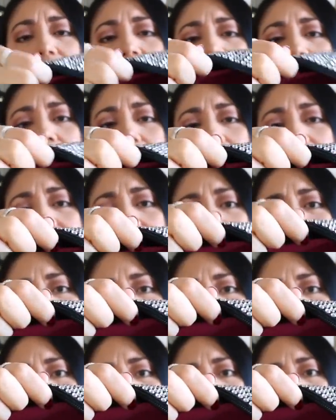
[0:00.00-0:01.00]
And the main
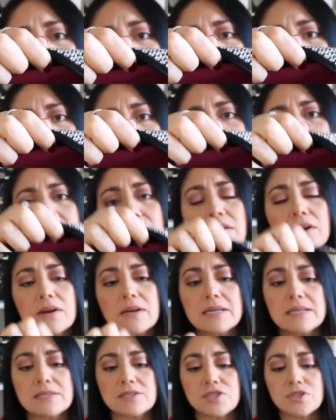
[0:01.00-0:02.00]
reason why I have that in there
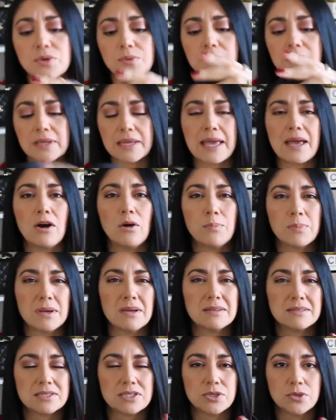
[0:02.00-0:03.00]
is to really help
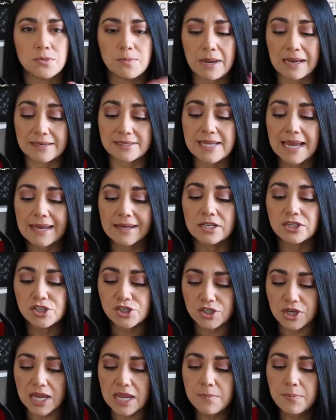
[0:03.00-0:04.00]
it to maintain its
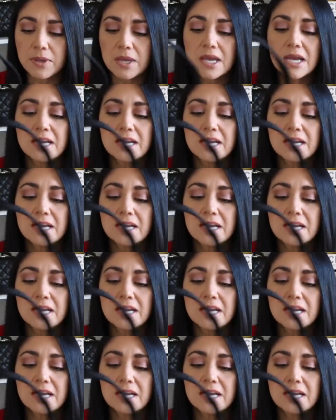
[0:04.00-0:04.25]
shape,